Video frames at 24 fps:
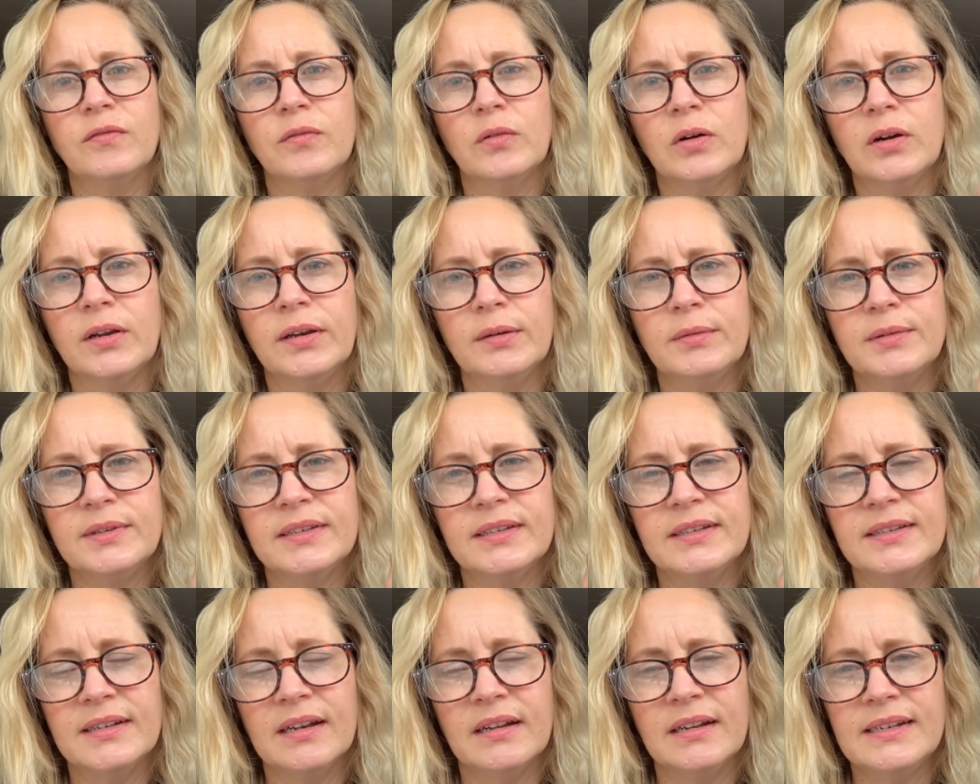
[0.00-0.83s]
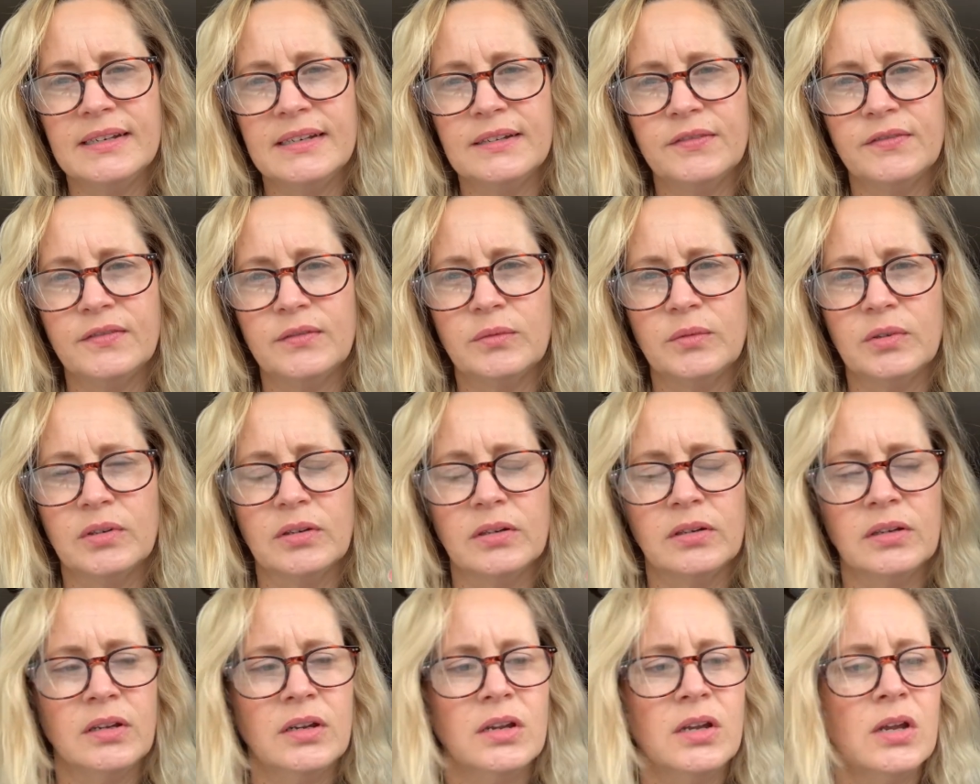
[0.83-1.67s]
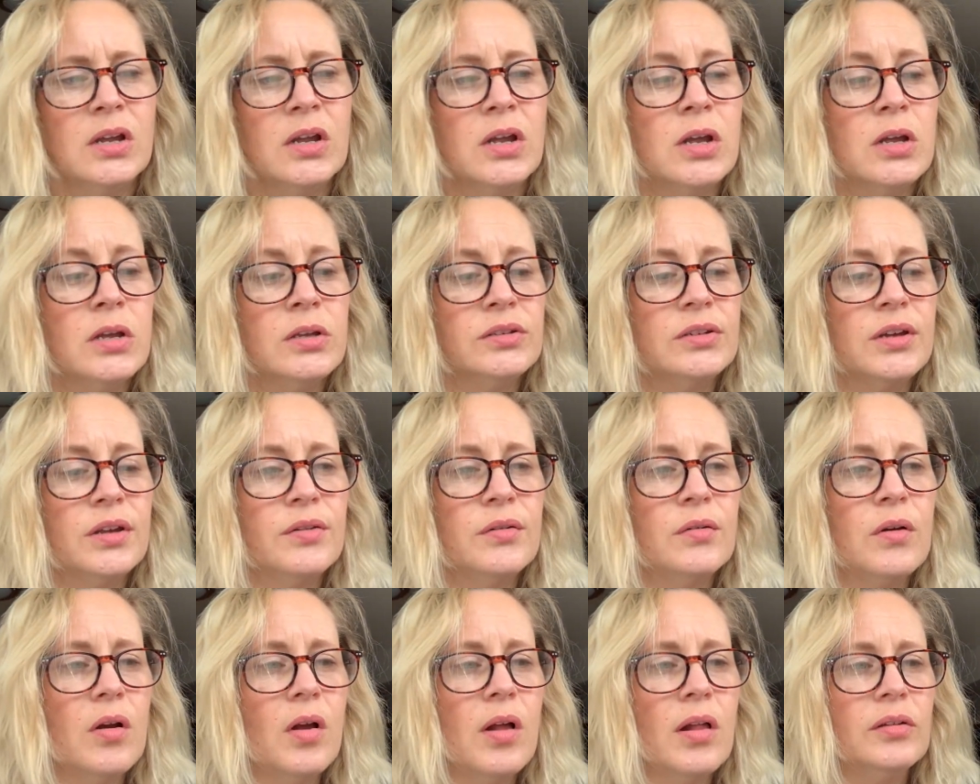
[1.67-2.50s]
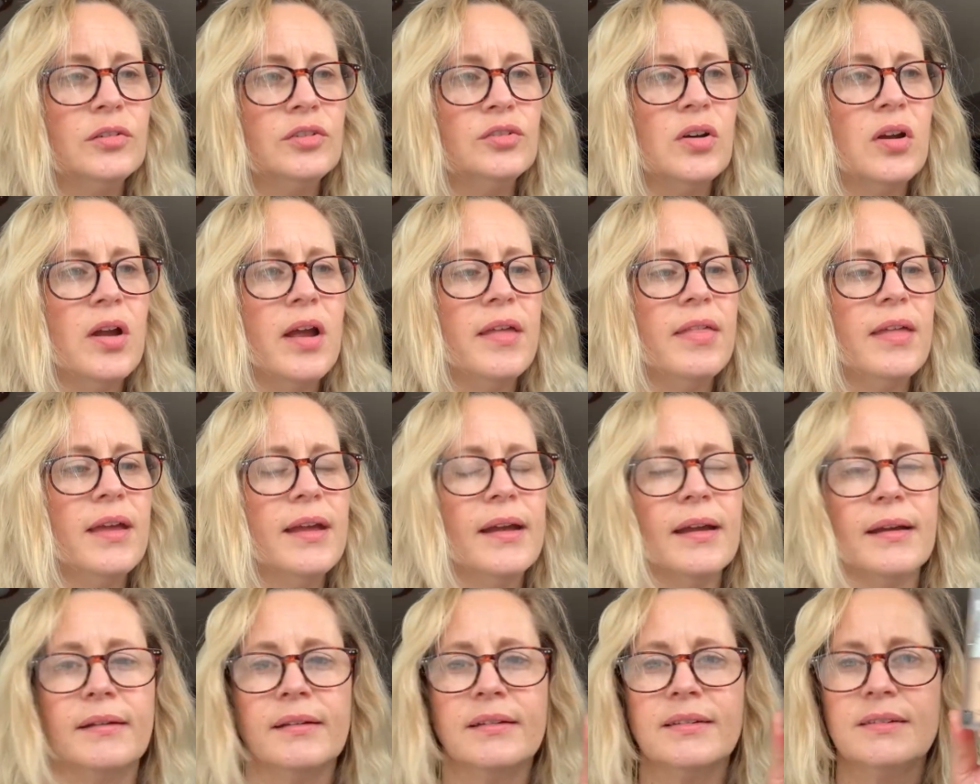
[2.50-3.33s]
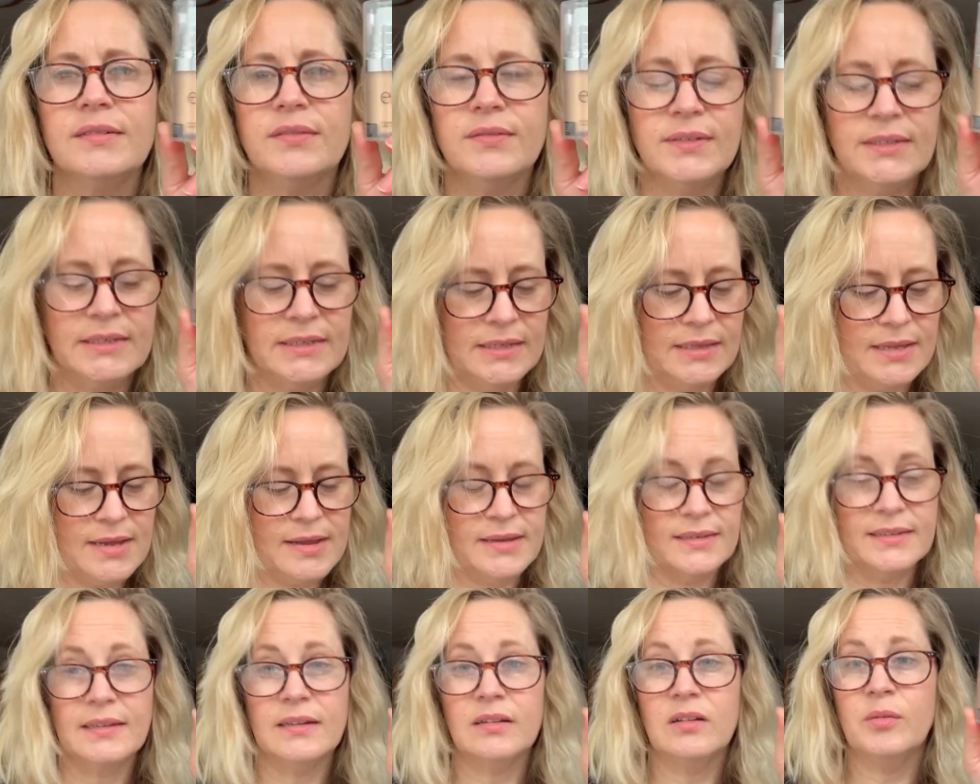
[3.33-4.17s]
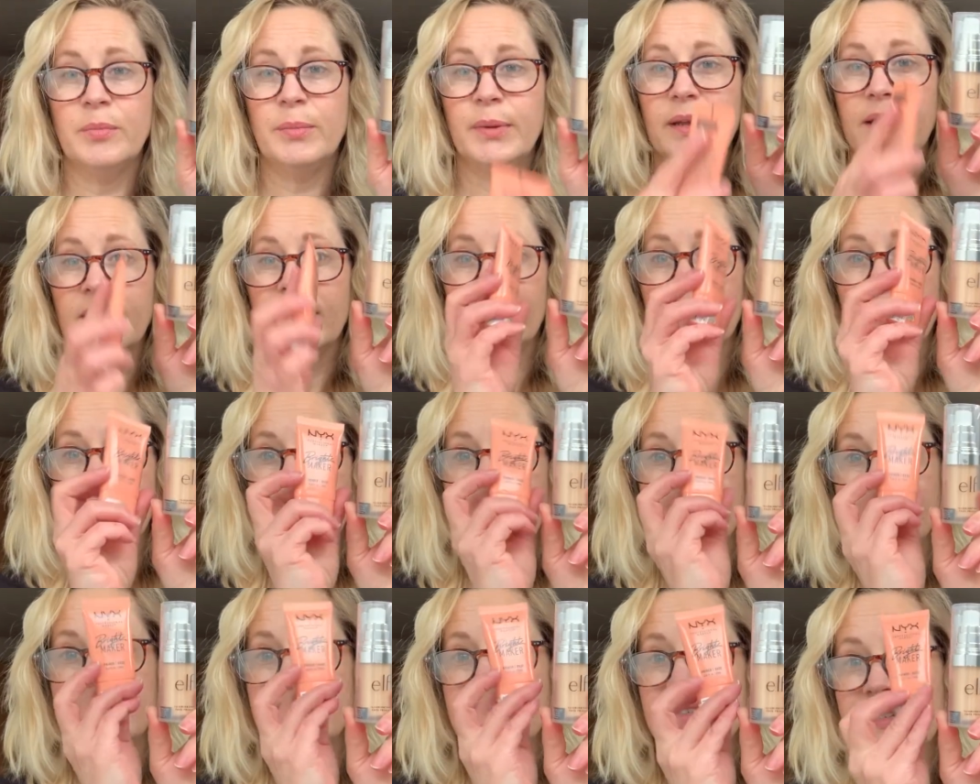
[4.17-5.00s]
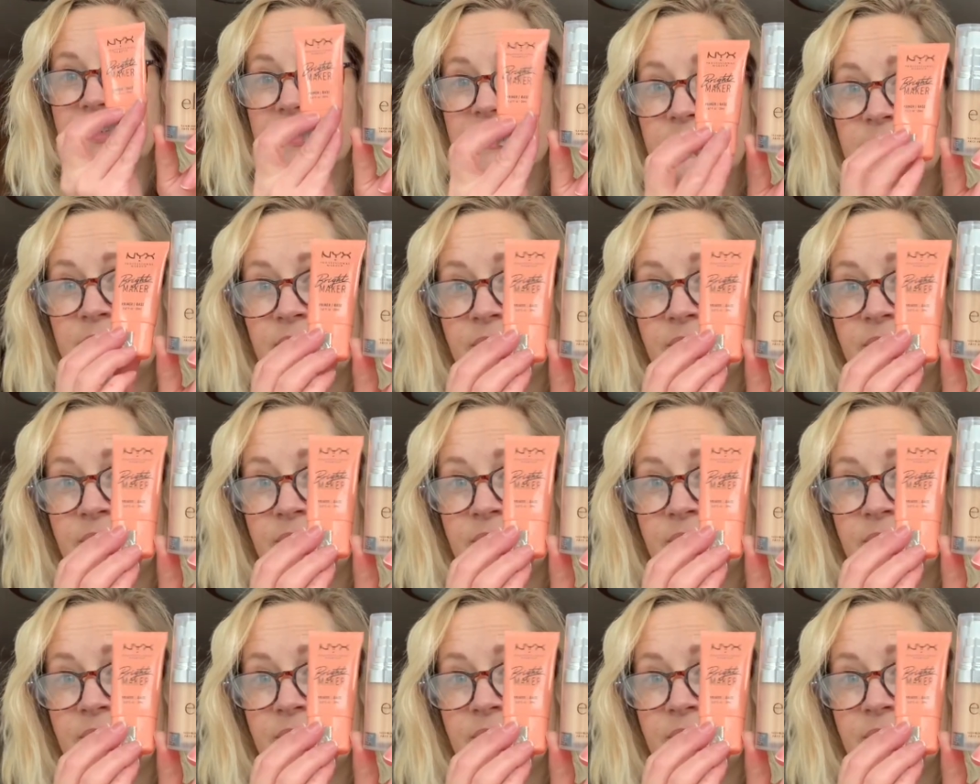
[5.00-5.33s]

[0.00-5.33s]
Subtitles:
one, it was a slightly different one. So I thought, oh, I'll try that, because obviously that's a lot bigger than that, isn't it?